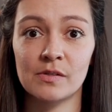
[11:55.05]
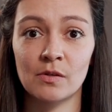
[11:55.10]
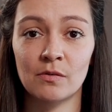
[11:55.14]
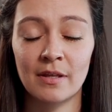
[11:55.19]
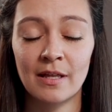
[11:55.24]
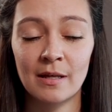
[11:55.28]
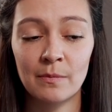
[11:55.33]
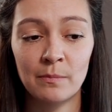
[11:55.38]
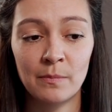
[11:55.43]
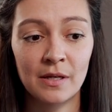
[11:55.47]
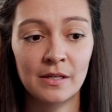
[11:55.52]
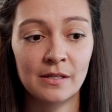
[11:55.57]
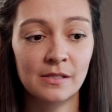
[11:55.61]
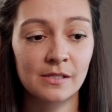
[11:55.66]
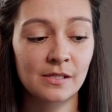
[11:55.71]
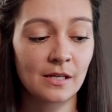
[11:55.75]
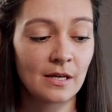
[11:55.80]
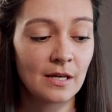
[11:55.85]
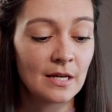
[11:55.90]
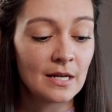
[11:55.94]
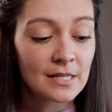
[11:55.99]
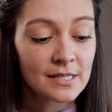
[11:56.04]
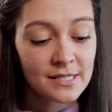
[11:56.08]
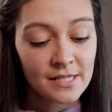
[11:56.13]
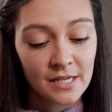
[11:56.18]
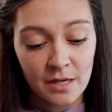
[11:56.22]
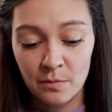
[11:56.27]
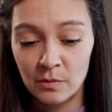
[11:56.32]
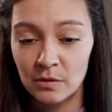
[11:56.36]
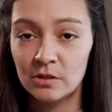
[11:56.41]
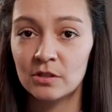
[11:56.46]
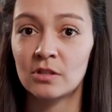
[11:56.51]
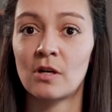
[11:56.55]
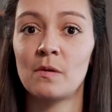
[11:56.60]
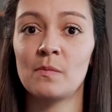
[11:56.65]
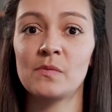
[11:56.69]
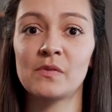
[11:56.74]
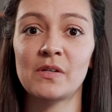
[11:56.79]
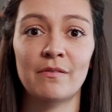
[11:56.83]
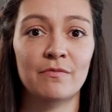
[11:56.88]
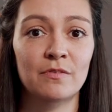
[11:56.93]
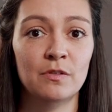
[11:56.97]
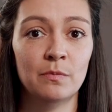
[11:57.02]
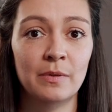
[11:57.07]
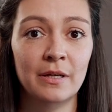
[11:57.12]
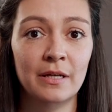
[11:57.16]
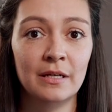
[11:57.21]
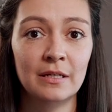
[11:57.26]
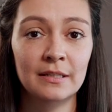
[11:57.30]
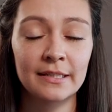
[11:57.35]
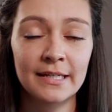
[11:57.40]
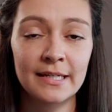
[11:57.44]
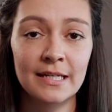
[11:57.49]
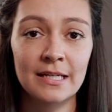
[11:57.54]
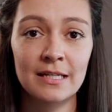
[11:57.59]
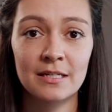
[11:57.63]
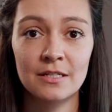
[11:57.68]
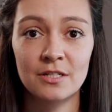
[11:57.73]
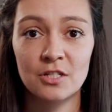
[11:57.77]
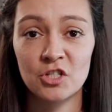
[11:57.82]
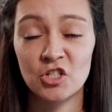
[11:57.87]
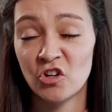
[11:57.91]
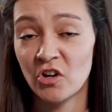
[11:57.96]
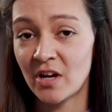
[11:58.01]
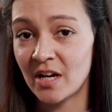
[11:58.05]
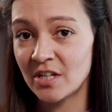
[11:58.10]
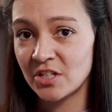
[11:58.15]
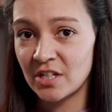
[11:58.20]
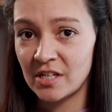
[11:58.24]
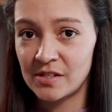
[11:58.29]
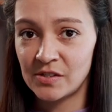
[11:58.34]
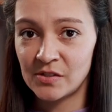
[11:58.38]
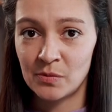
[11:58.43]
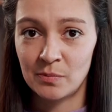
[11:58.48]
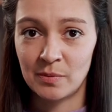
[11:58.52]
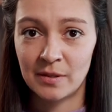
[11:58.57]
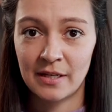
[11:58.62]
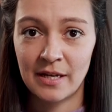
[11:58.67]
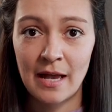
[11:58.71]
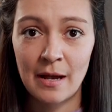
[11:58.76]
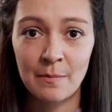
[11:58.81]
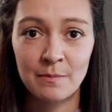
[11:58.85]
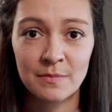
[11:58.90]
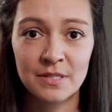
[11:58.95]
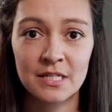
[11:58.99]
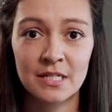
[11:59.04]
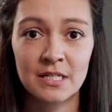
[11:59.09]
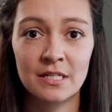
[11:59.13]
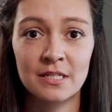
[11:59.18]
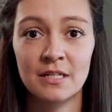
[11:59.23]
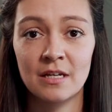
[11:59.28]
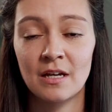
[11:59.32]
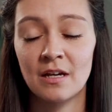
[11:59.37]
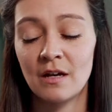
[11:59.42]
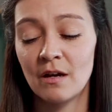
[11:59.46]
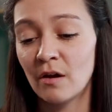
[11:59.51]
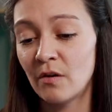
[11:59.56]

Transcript: So that means tabletops have to be cleaned, trash has to be emptied,